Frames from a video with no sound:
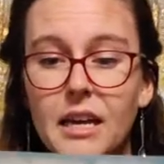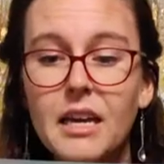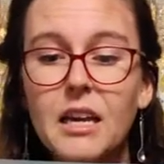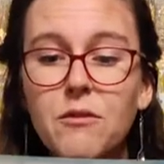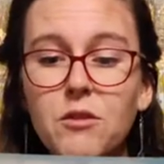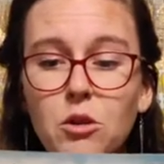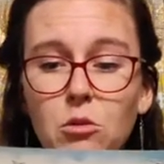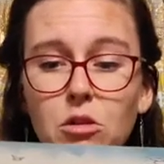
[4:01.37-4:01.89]

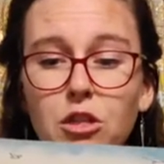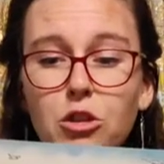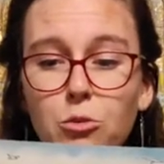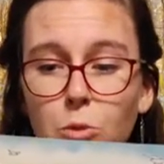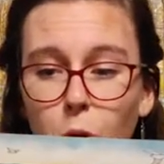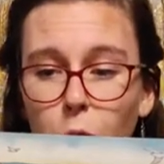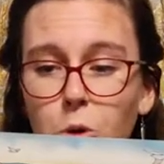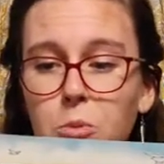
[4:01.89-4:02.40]
If you
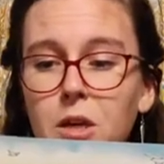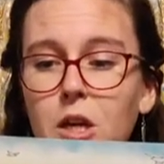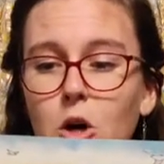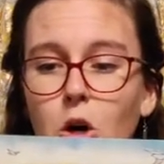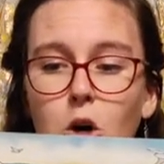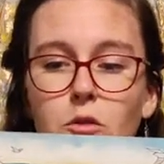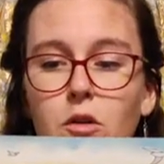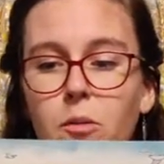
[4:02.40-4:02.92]
throw me
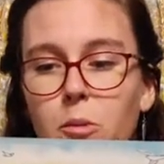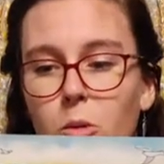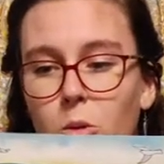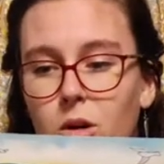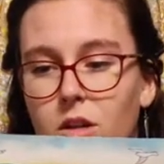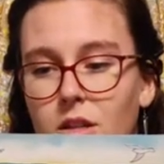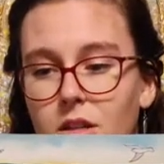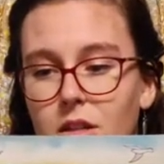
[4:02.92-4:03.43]

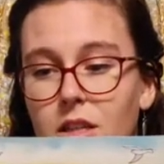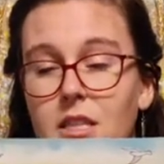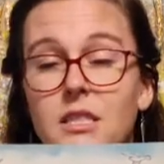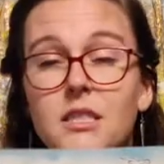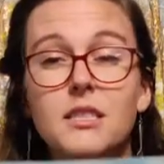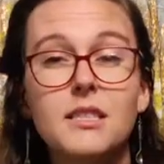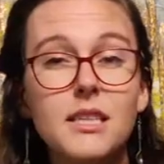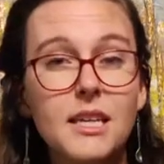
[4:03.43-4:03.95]
overboard, the
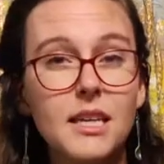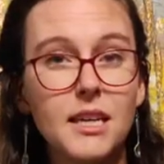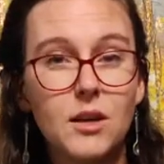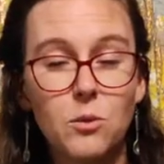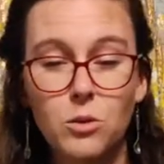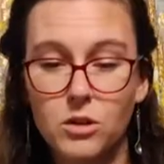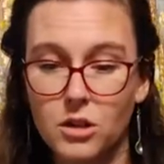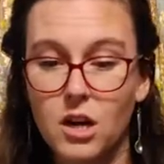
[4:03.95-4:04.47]

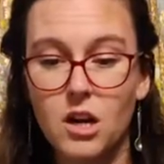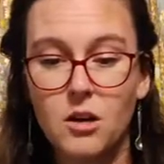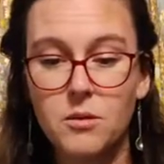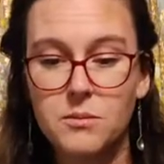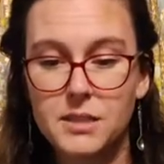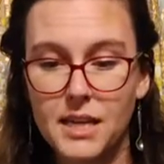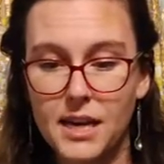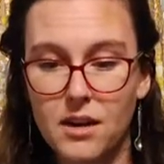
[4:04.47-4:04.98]
sea will
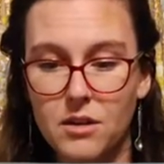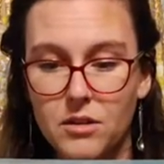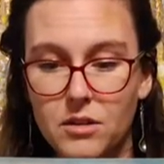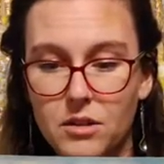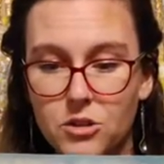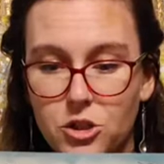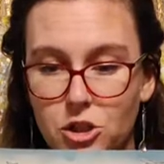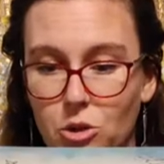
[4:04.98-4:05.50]
calm down,
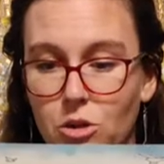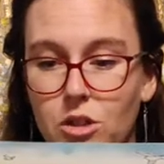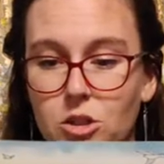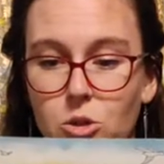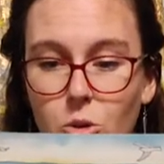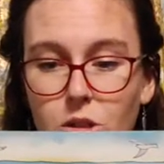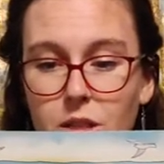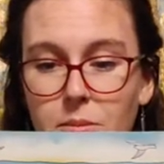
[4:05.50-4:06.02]
Jonah
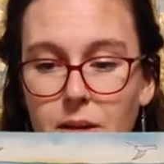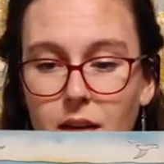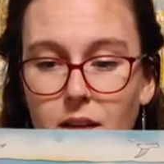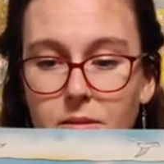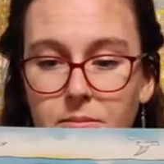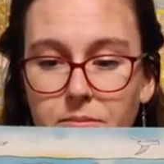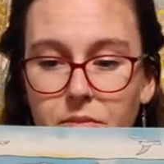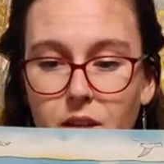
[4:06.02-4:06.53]
told the men.
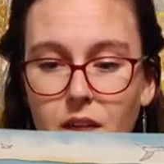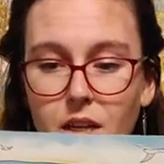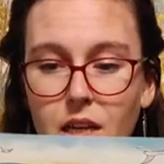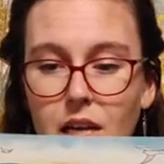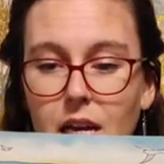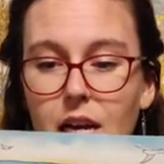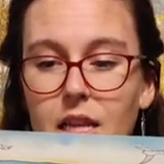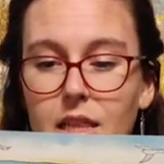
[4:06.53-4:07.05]

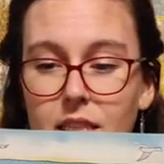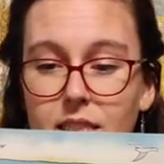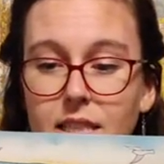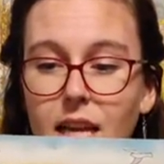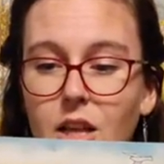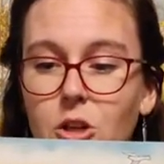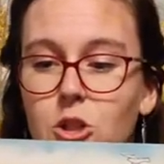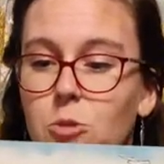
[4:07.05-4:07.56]
The
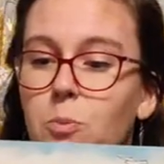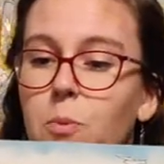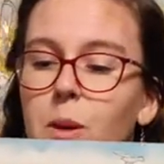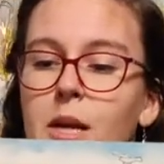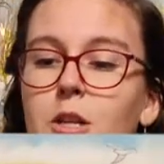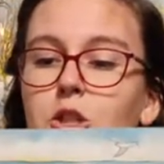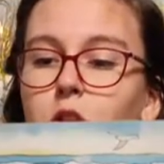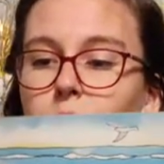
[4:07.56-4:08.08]
sailors
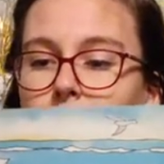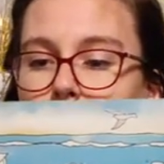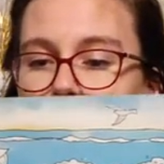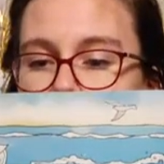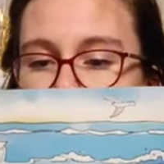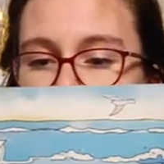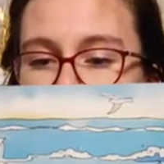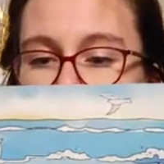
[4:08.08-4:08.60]
picked Jonah
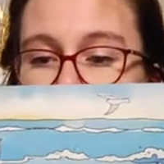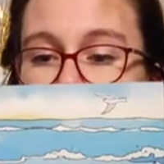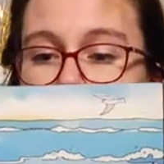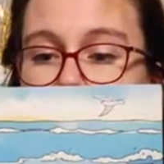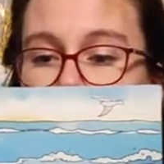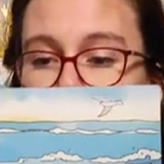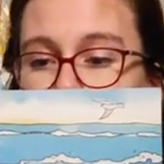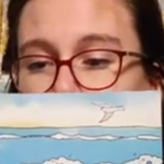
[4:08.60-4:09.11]
up
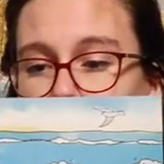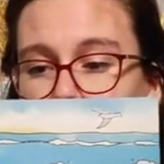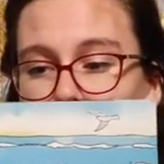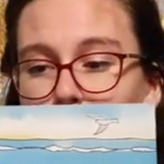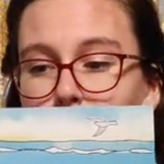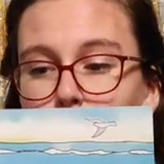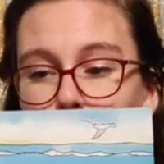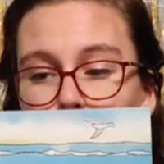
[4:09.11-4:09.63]
and threw
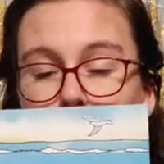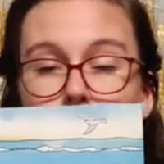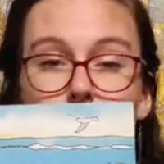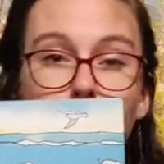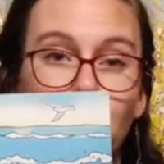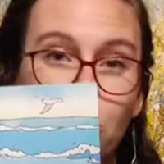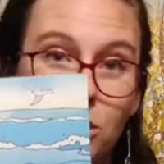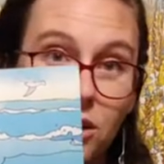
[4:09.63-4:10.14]
him
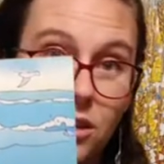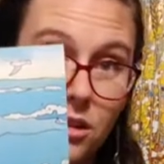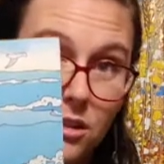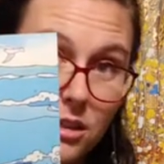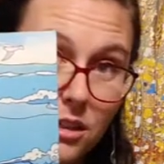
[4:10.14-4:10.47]
overboard.